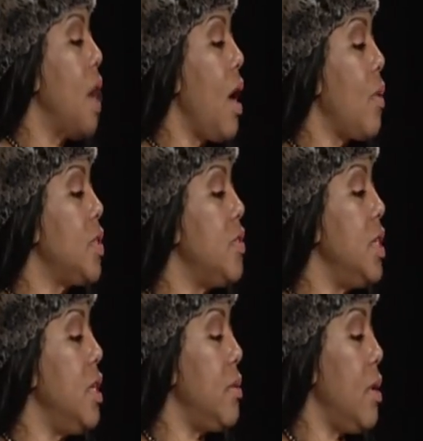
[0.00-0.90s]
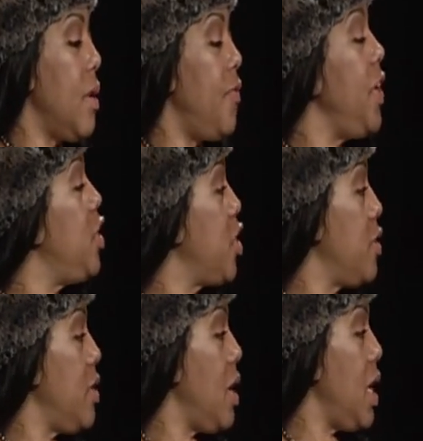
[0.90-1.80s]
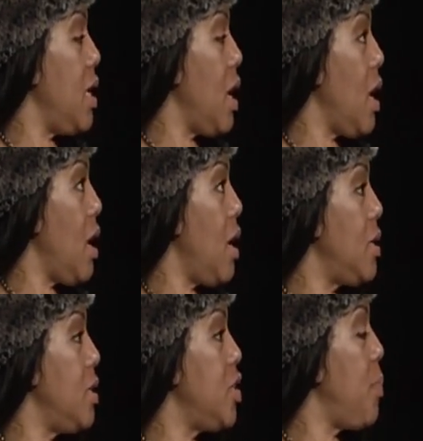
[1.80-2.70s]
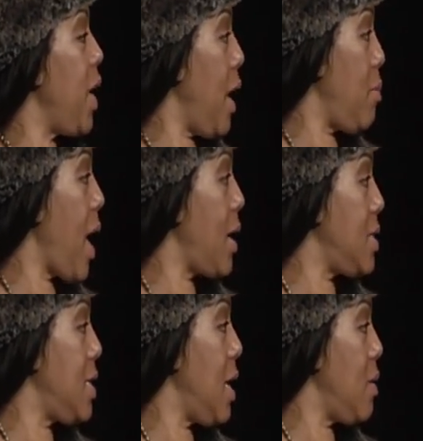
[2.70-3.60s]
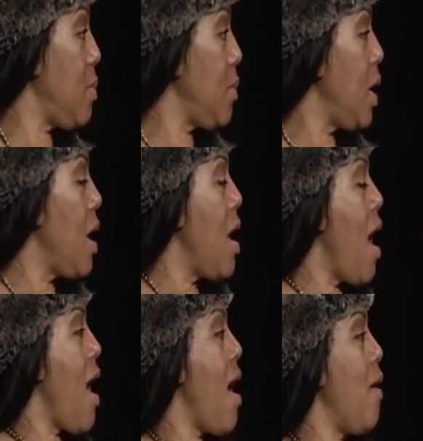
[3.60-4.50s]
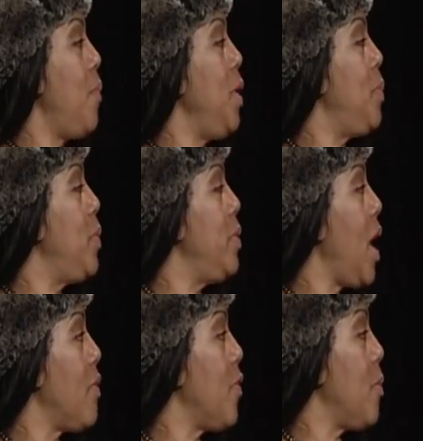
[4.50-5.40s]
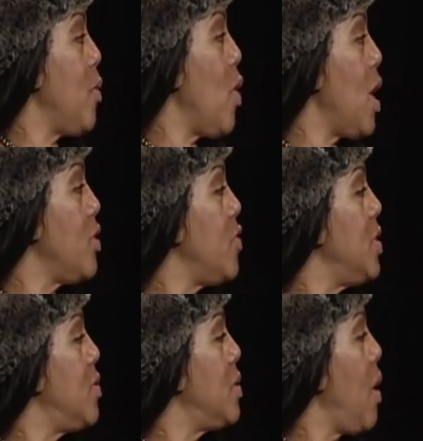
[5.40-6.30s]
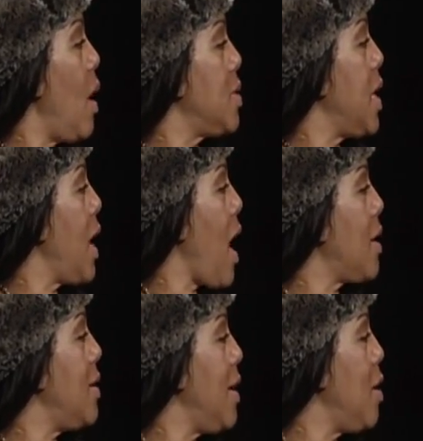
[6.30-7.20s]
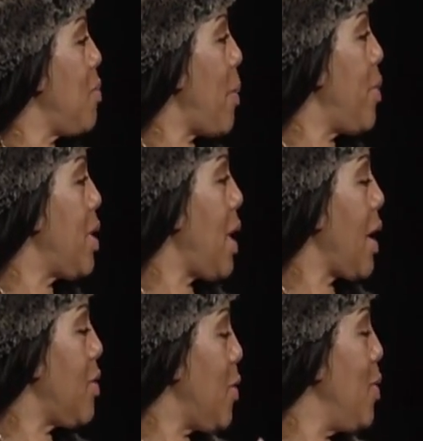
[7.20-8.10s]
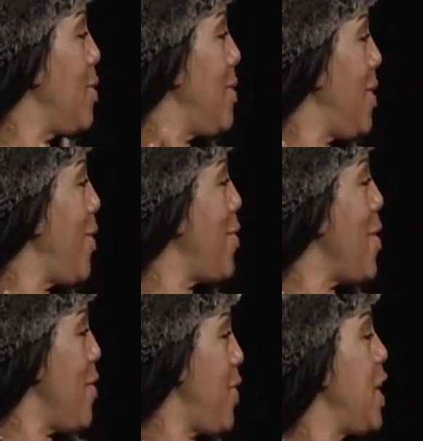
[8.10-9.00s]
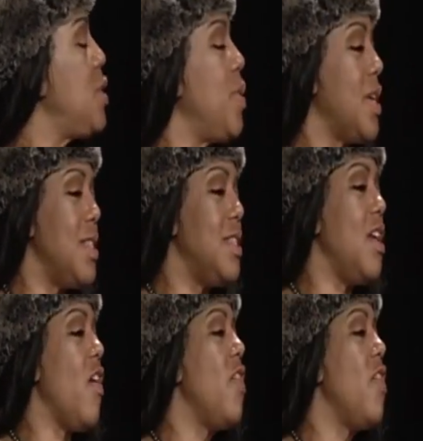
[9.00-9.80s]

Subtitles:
I was featured in Japan magazine. I have people that from all countries saying how can they get my book, like through the Facebook and stuff.